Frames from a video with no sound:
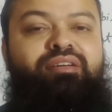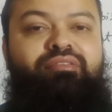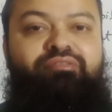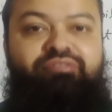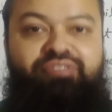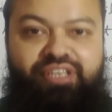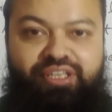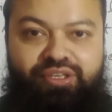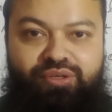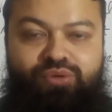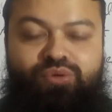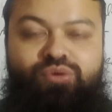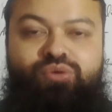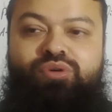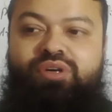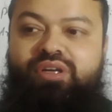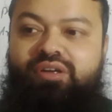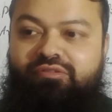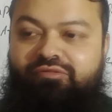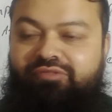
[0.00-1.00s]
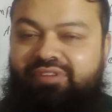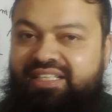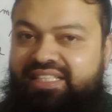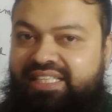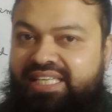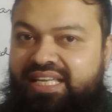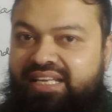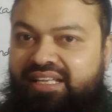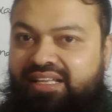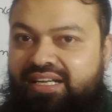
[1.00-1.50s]
We know
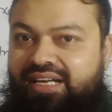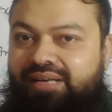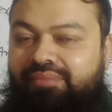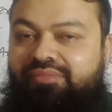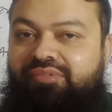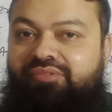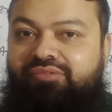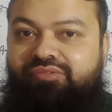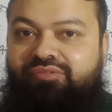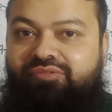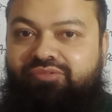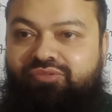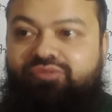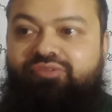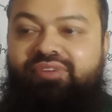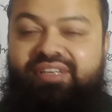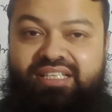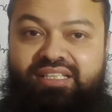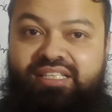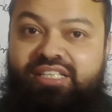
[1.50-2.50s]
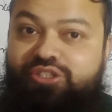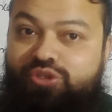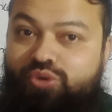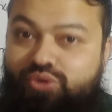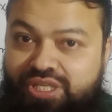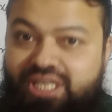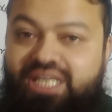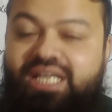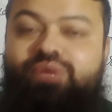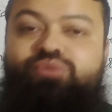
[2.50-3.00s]
what can come, what are the
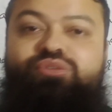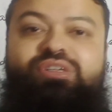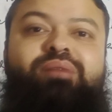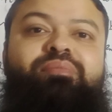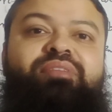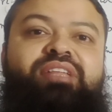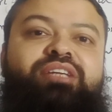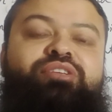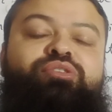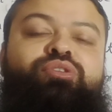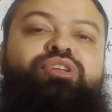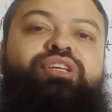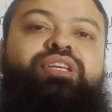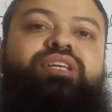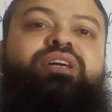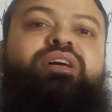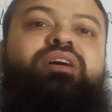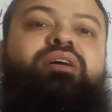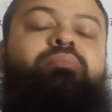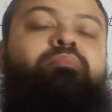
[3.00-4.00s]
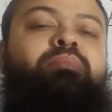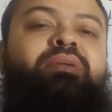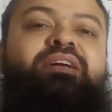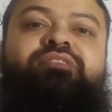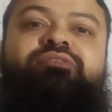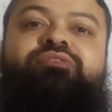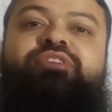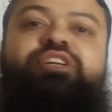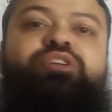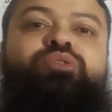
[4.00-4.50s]
total outcomes actually,
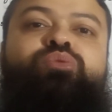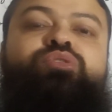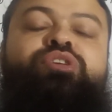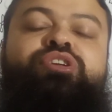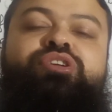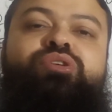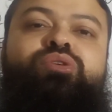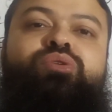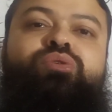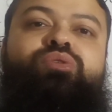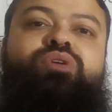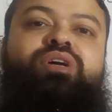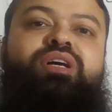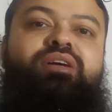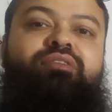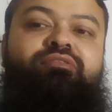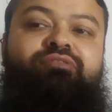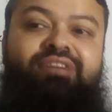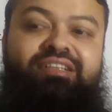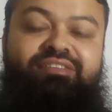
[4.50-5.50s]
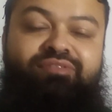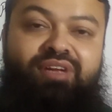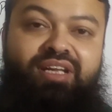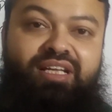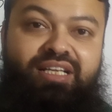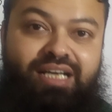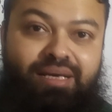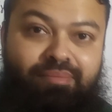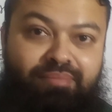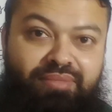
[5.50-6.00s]
but we do not know what
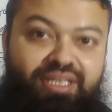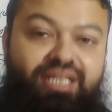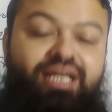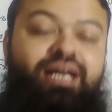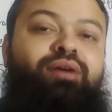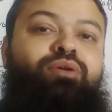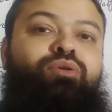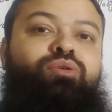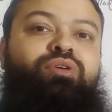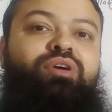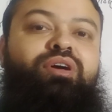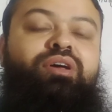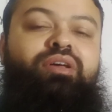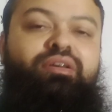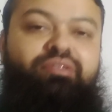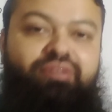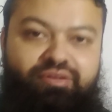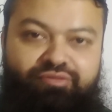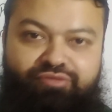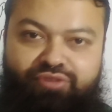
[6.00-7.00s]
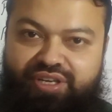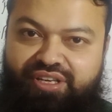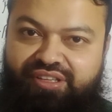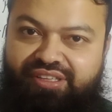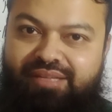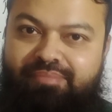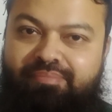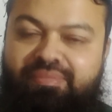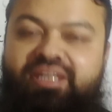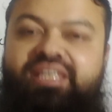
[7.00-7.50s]
will come now. For
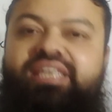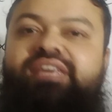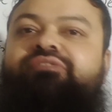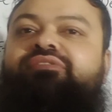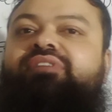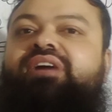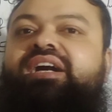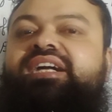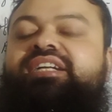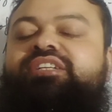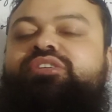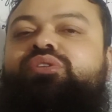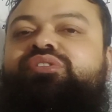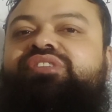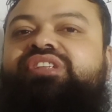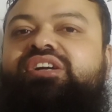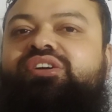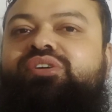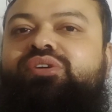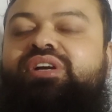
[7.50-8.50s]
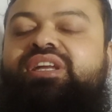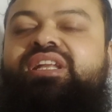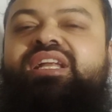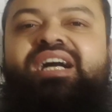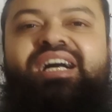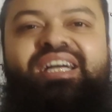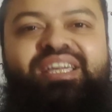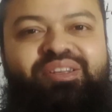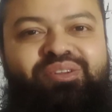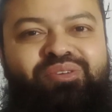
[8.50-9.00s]
example, if I toss a coin,
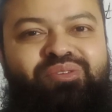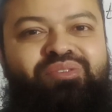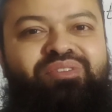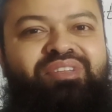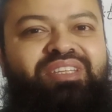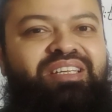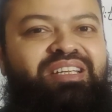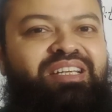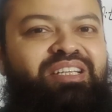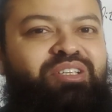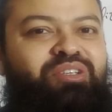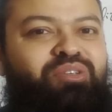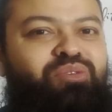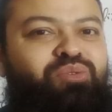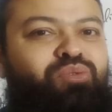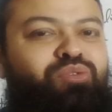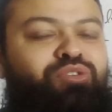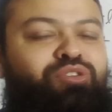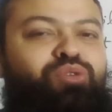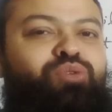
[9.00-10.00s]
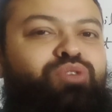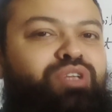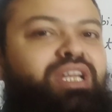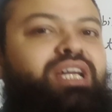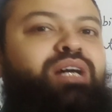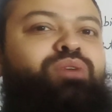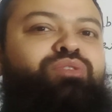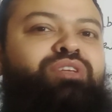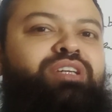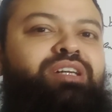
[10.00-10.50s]
I know there are two
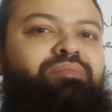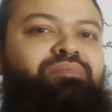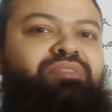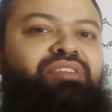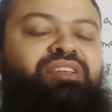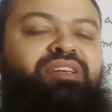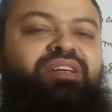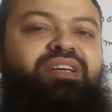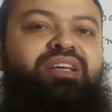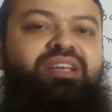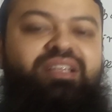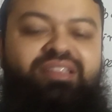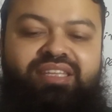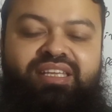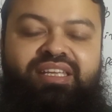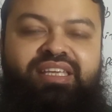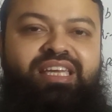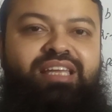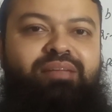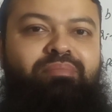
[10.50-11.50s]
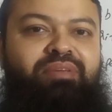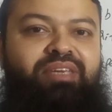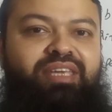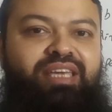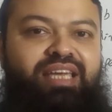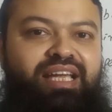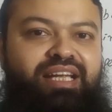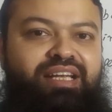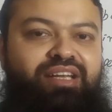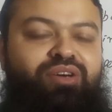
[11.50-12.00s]
total outcomes. There can
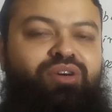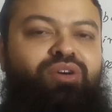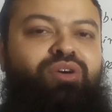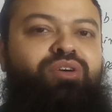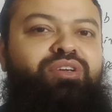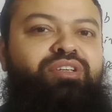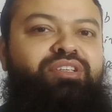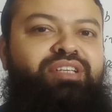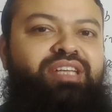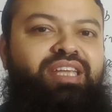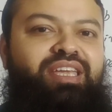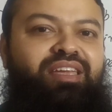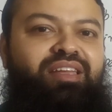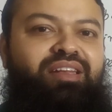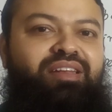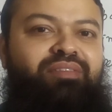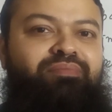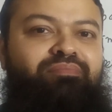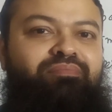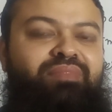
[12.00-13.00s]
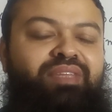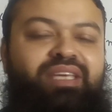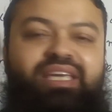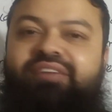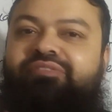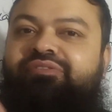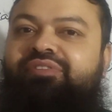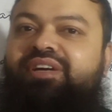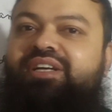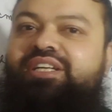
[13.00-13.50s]
be head or tail.
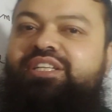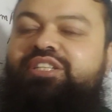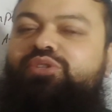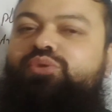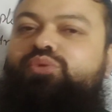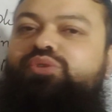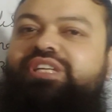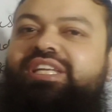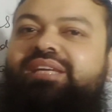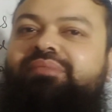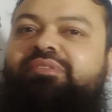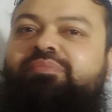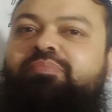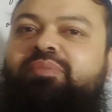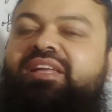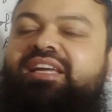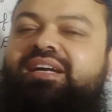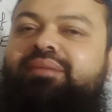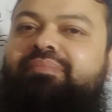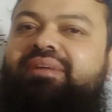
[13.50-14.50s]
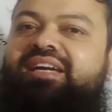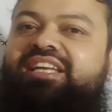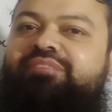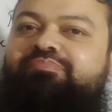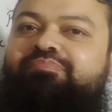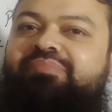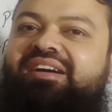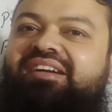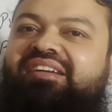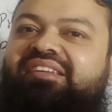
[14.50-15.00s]
If two teams play a
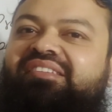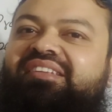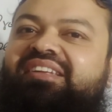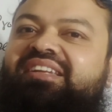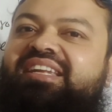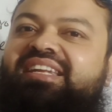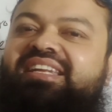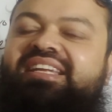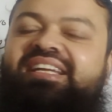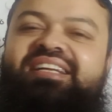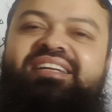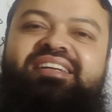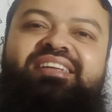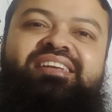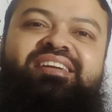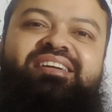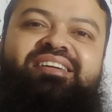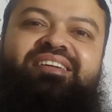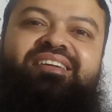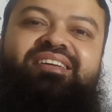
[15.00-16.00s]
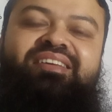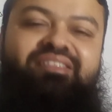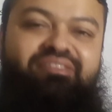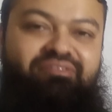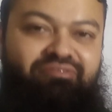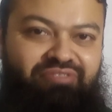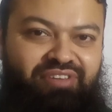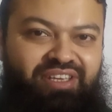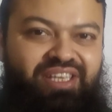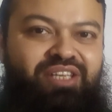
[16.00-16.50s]
match, Pakistan and India,
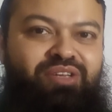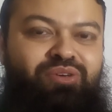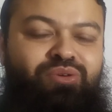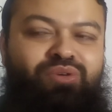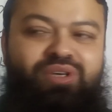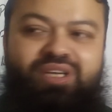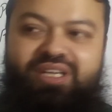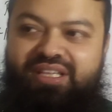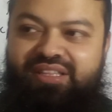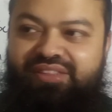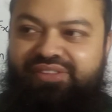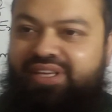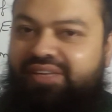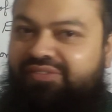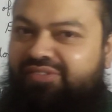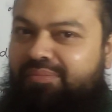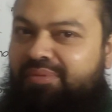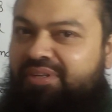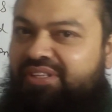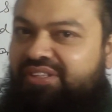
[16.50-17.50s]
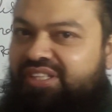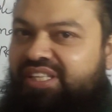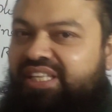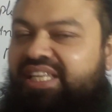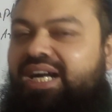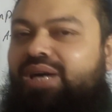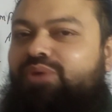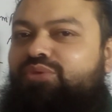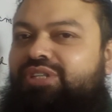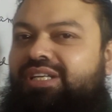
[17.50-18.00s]
we know there will be
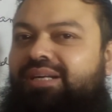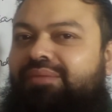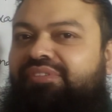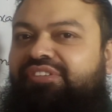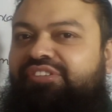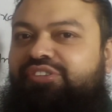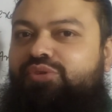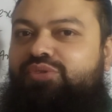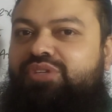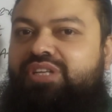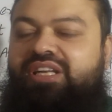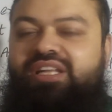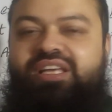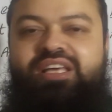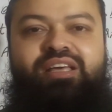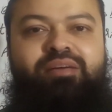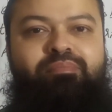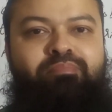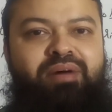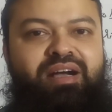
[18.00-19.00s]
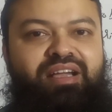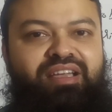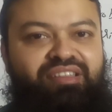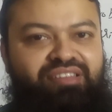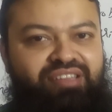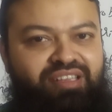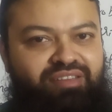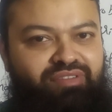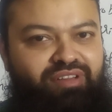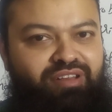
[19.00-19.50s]
three outcomes total.
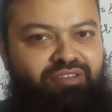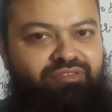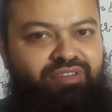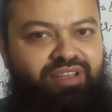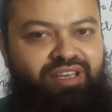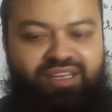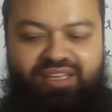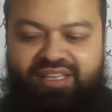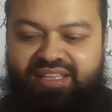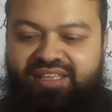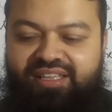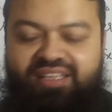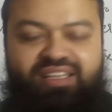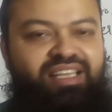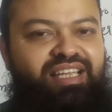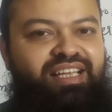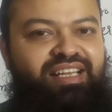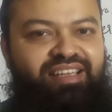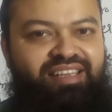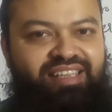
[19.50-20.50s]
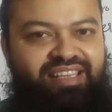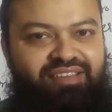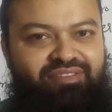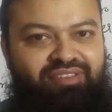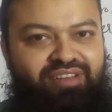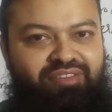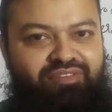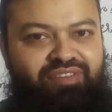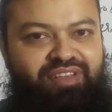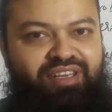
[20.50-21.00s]
Pakistan will win, India
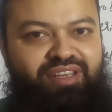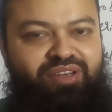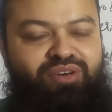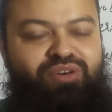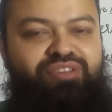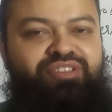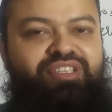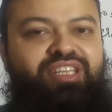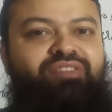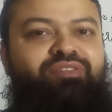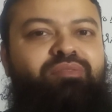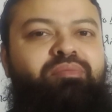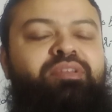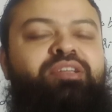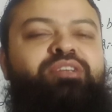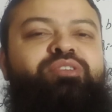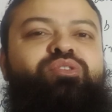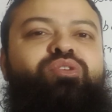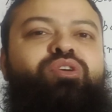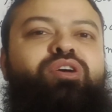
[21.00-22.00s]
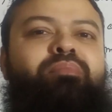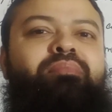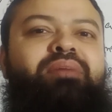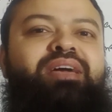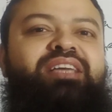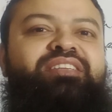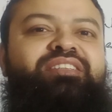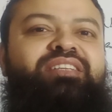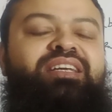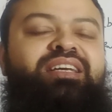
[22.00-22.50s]
will win, or there will be the draw
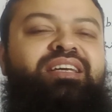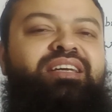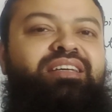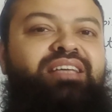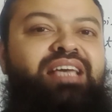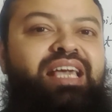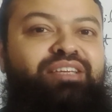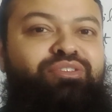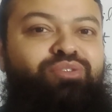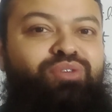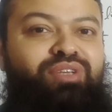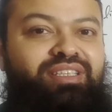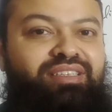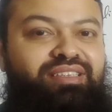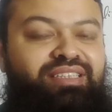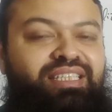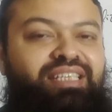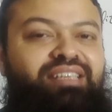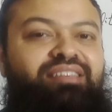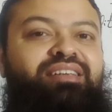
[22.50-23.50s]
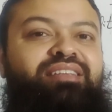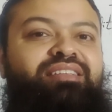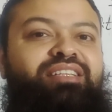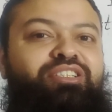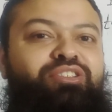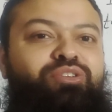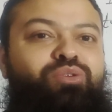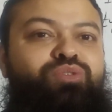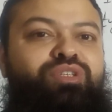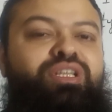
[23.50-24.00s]
match. Actually, these are the
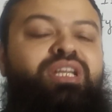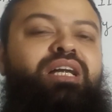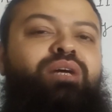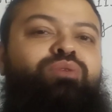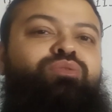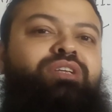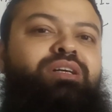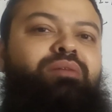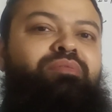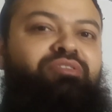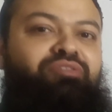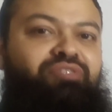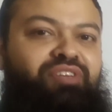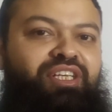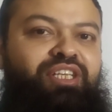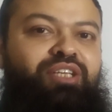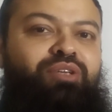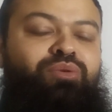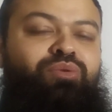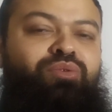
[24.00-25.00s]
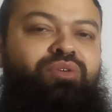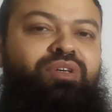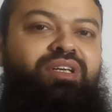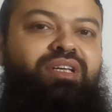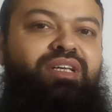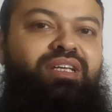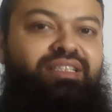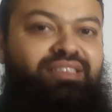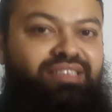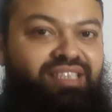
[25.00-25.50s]
total outcomes we know.
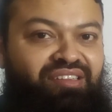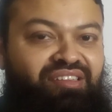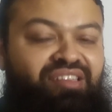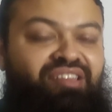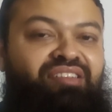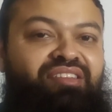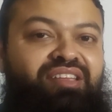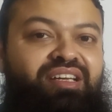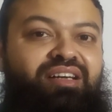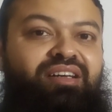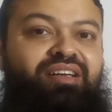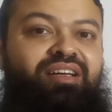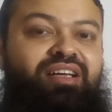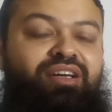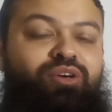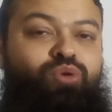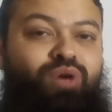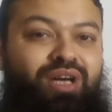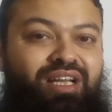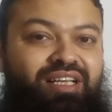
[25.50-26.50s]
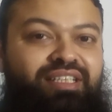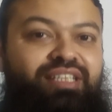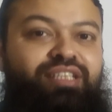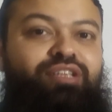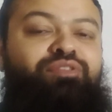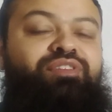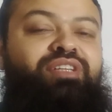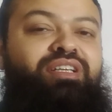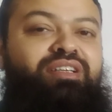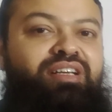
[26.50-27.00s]
This is the
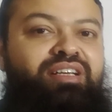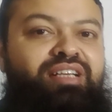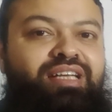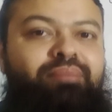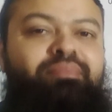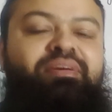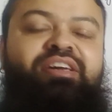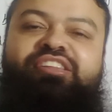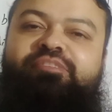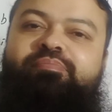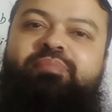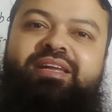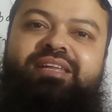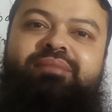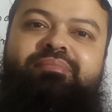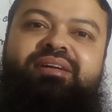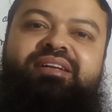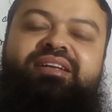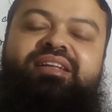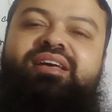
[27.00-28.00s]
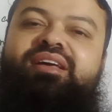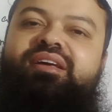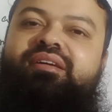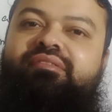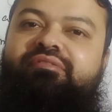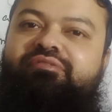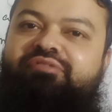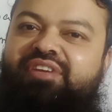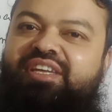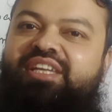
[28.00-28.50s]
quality of the random experiment.
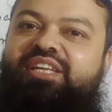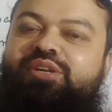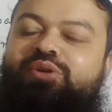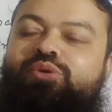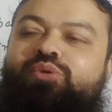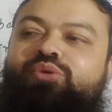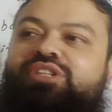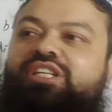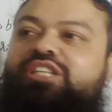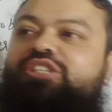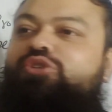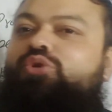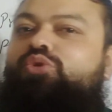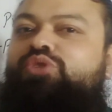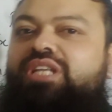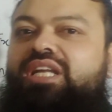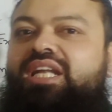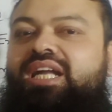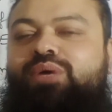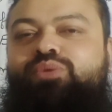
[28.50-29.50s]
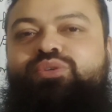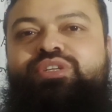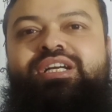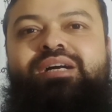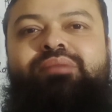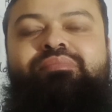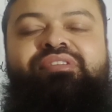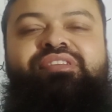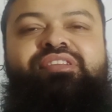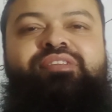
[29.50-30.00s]
We know the total
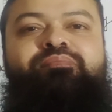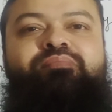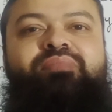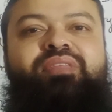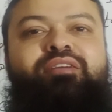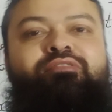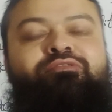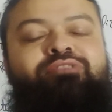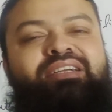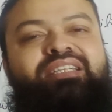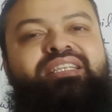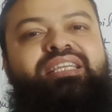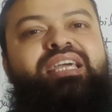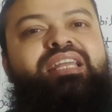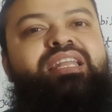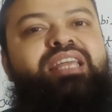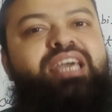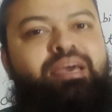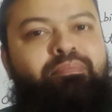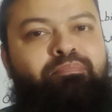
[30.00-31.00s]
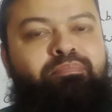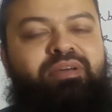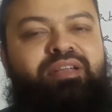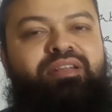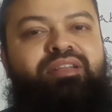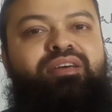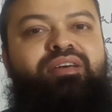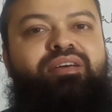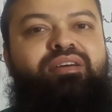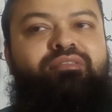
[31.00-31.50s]
outcomes, what can
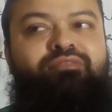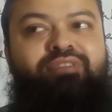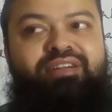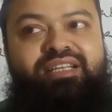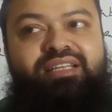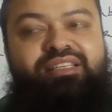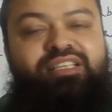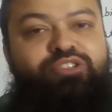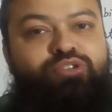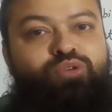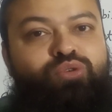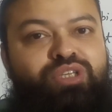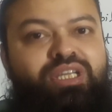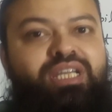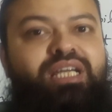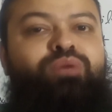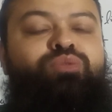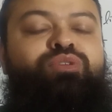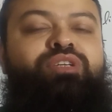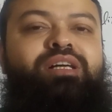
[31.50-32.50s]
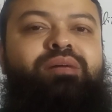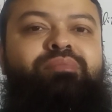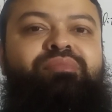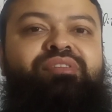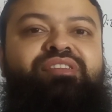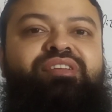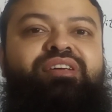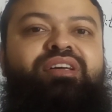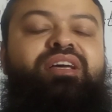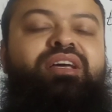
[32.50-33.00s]
happen, what are the total
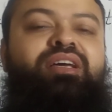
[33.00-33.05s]
outcomes.